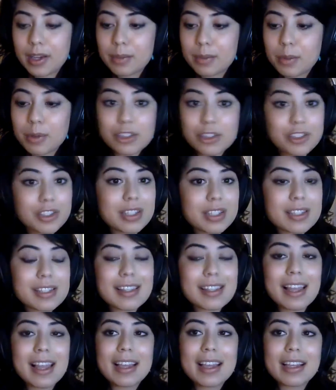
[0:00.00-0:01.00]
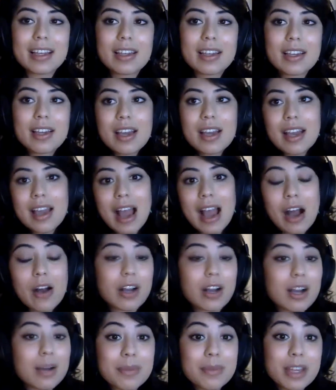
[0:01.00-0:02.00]
questions like, how
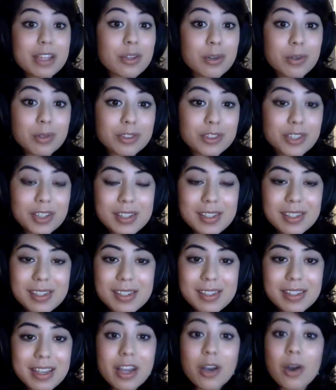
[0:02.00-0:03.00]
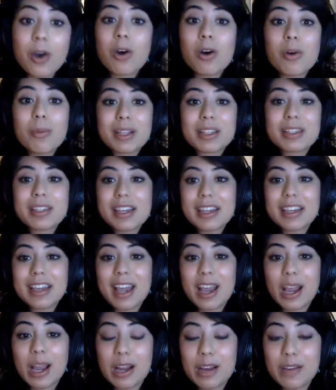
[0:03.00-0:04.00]
come they don't just stay home and take
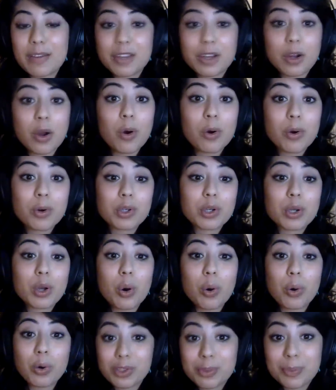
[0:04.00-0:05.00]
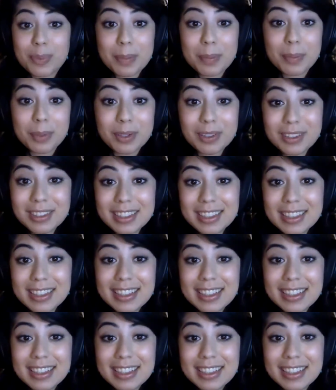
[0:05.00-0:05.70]
care of their own old people?